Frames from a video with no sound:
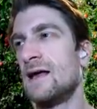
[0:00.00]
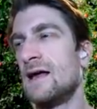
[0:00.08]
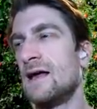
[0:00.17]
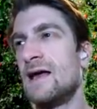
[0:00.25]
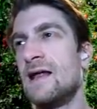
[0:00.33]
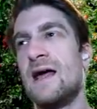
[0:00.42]

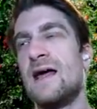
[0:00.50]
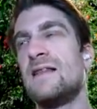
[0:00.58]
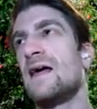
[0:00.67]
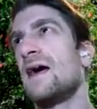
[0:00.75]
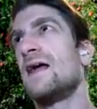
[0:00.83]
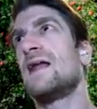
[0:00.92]

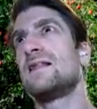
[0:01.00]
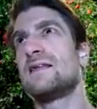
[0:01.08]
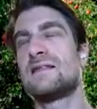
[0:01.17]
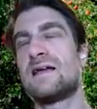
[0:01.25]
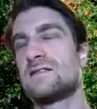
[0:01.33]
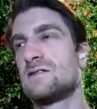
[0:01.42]
I think
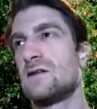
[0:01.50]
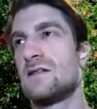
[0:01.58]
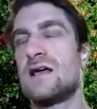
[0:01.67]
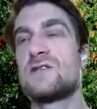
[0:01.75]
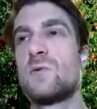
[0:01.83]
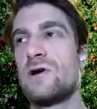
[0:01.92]

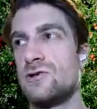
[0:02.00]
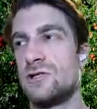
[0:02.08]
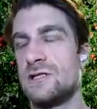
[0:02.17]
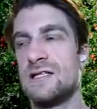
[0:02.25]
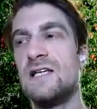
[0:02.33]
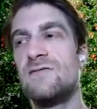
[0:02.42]
that's where you should
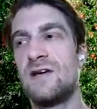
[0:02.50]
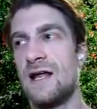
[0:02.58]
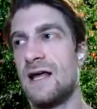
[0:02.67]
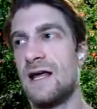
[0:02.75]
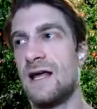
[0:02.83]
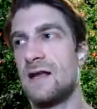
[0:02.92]
leave it.
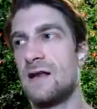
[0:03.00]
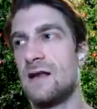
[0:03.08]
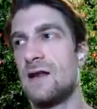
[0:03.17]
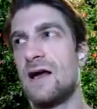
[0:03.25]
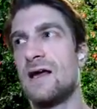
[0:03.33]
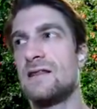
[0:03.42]
And I
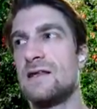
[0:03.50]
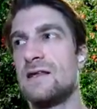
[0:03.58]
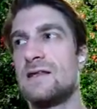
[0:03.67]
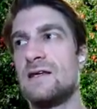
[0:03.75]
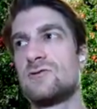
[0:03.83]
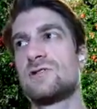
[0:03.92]
think the
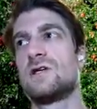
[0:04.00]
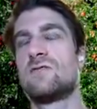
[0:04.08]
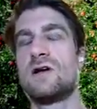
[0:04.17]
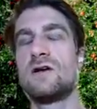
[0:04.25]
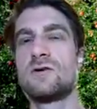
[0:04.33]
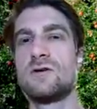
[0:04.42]
interesting
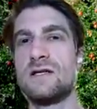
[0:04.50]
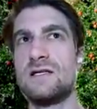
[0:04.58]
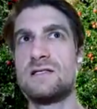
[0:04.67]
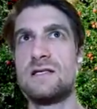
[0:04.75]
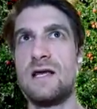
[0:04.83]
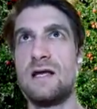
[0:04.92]
wrinkle is
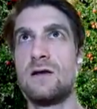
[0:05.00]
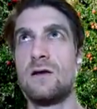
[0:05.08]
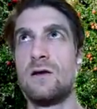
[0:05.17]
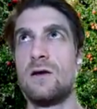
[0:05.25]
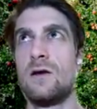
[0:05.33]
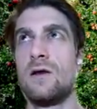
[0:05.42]
that,
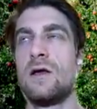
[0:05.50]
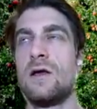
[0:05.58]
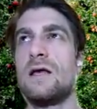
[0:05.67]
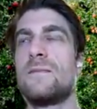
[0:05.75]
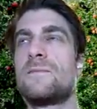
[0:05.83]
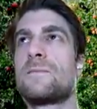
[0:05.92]

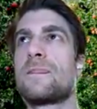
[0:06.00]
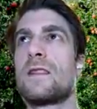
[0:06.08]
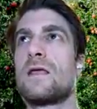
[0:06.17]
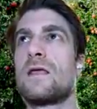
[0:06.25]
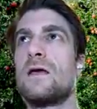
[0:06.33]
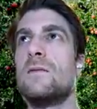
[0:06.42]

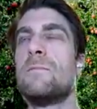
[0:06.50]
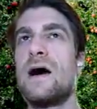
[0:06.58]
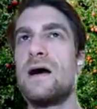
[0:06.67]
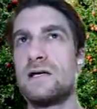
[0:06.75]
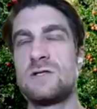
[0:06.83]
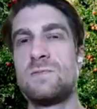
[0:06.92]
in my
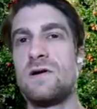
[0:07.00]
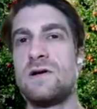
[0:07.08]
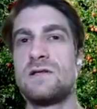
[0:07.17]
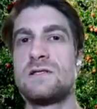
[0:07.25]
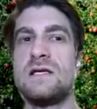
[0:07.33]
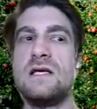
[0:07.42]

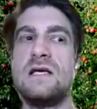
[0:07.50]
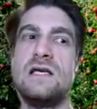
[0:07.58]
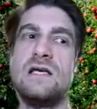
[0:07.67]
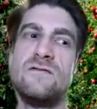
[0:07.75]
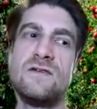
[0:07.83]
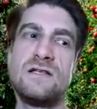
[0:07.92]
experience,
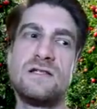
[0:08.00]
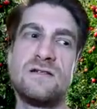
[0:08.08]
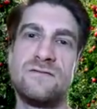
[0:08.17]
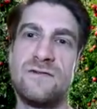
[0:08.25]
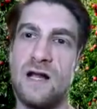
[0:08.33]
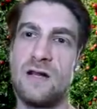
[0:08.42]
even
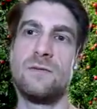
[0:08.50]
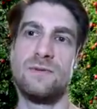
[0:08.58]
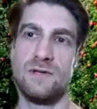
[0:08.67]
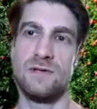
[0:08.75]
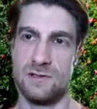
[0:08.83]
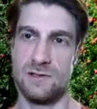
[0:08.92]

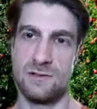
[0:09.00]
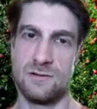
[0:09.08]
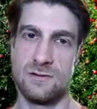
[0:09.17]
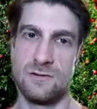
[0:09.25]
developers